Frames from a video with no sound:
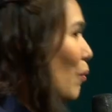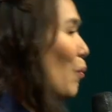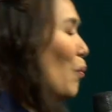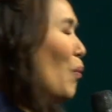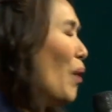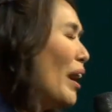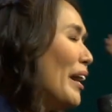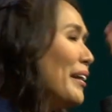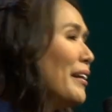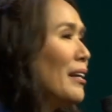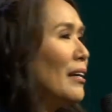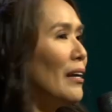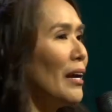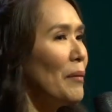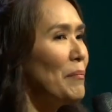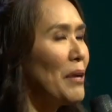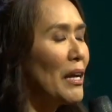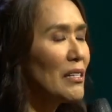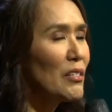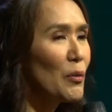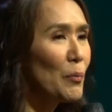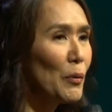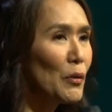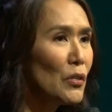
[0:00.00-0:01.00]
What? I'm
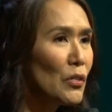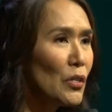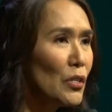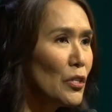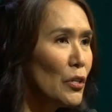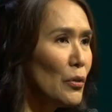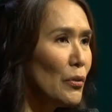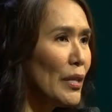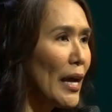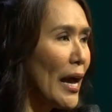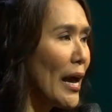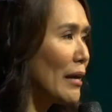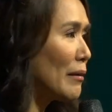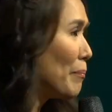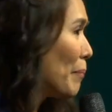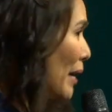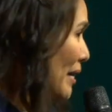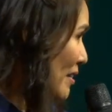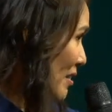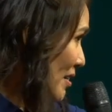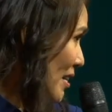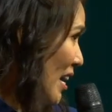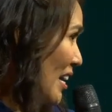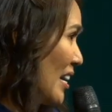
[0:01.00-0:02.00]
not supposed to do that.
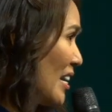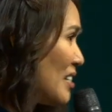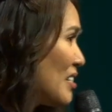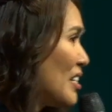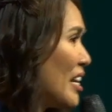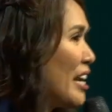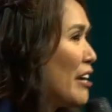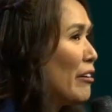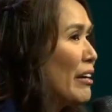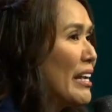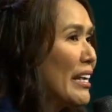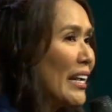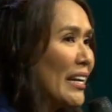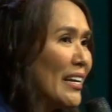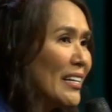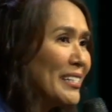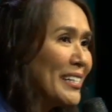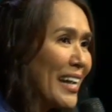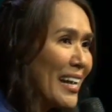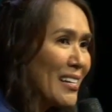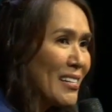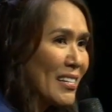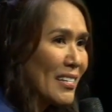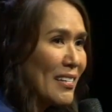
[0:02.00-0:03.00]
My son is here. He can
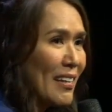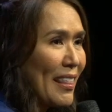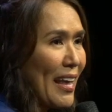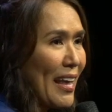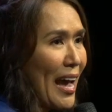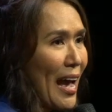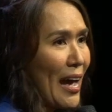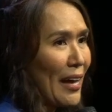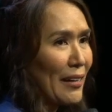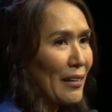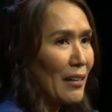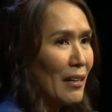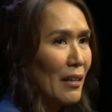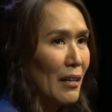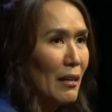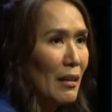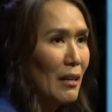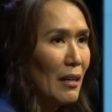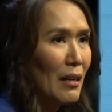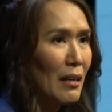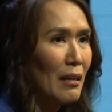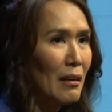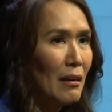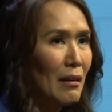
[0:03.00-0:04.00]
attest to that.
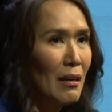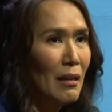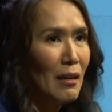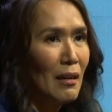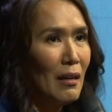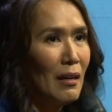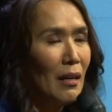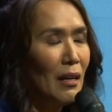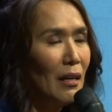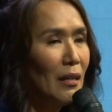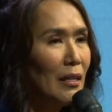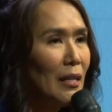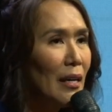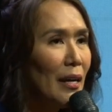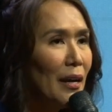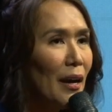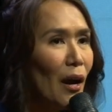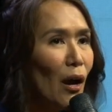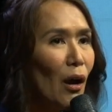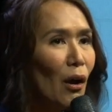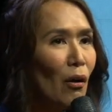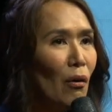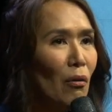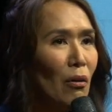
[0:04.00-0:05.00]
You
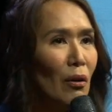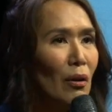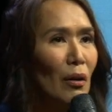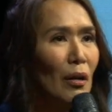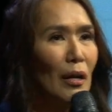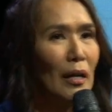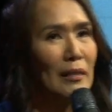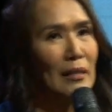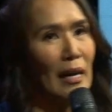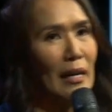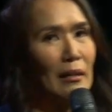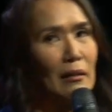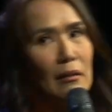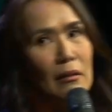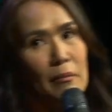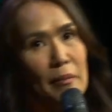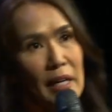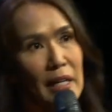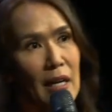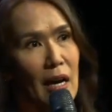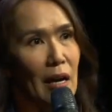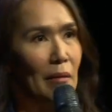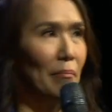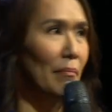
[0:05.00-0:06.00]
know? Like, oh
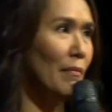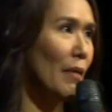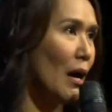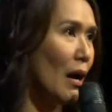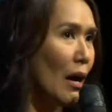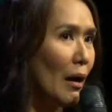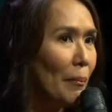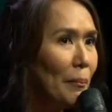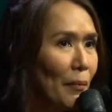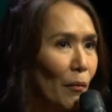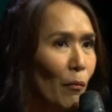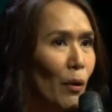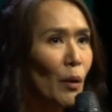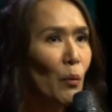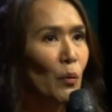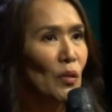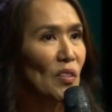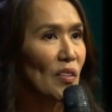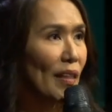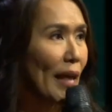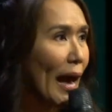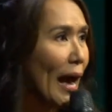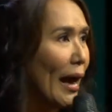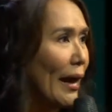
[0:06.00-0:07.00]
my God, Mom, what
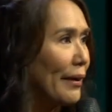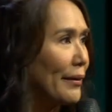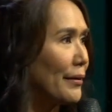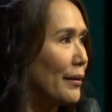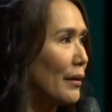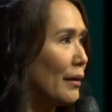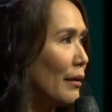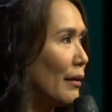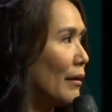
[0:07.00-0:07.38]
was that?